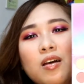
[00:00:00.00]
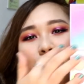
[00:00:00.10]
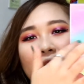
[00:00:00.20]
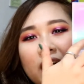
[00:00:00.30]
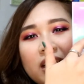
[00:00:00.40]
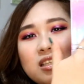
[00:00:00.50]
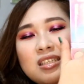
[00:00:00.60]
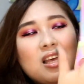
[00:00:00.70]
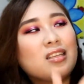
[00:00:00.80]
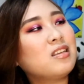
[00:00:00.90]
But it
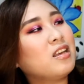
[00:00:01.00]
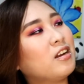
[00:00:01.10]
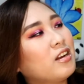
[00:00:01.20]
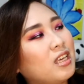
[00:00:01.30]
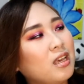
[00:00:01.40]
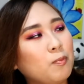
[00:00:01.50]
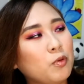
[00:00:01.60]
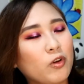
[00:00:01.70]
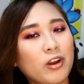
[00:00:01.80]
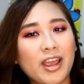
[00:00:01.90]
says here, keep
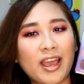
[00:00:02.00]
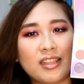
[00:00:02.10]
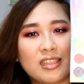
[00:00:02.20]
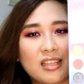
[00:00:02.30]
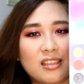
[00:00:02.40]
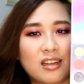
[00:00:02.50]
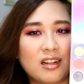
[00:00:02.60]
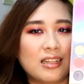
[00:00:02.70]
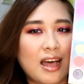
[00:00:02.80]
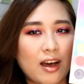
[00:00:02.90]
your head in the
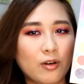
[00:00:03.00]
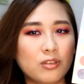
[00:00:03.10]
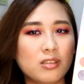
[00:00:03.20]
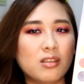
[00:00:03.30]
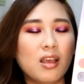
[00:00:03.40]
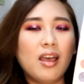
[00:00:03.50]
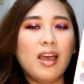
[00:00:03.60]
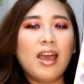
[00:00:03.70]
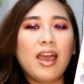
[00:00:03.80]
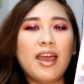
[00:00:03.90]
clouds,
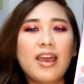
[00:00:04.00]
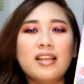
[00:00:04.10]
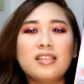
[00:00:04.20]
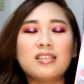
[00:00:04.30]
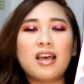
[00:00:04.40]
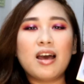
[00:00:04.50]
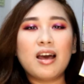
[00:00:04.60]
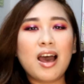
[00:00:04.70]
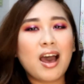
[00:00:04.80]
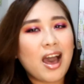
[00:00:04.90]
and
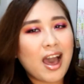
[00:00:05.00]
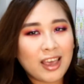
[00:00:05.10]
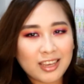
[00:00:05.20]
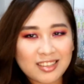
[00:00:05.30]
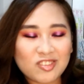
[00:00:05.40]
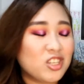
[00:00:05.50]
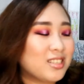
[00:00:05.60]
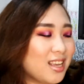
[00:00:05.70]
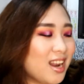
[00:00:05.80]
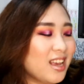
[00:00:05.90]

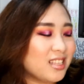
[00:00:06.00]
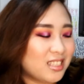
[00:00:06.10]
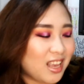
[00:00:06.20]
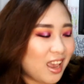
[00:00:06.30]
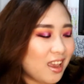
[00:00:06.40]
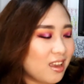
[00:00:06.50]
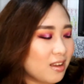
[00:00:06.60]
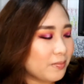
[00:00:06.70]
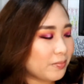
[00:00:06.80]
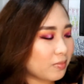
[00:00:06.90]
can I
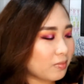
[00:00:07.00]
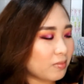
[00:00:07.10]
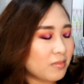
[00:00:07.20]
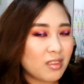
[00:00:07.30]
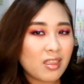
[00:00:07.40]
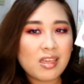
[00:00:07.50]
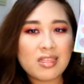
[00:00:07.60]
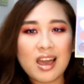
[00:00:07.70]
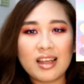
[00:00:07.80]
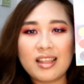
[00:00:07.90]
say
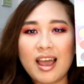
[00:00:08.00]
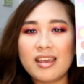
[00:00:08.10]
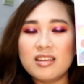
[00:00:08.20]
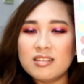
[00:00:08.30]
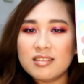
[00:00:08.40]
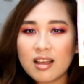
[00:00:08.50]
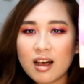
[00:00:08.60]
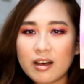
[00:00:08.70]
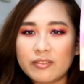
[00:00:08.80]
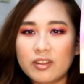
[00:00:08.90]
that I
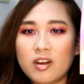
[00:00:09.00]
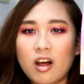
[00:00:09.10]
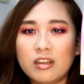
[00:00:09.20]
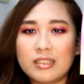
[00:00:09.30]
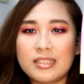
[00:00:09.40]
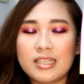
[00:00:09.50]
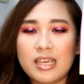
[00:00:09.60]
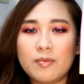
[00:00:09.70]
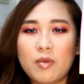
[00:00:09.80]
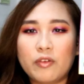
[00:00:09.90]
love the color
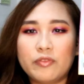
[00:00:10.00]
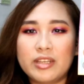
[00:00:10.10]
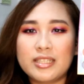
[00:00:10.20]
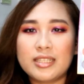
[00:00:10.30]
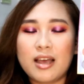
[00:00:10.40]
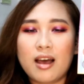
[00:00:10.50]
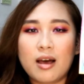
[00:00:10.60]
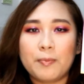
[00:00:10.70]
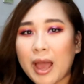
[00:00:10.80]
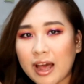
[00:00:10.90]
scheme of this
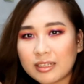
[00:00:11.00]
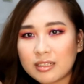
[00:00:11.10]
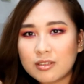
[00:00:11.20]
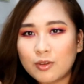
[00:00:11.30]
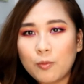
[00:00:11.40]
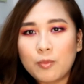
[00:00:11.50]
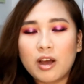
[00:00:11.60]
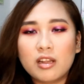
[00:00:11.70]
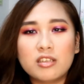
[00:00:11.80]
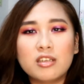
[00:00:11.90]
palette so
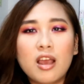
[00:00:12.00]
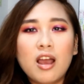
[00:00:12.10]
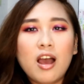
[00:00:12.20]
much.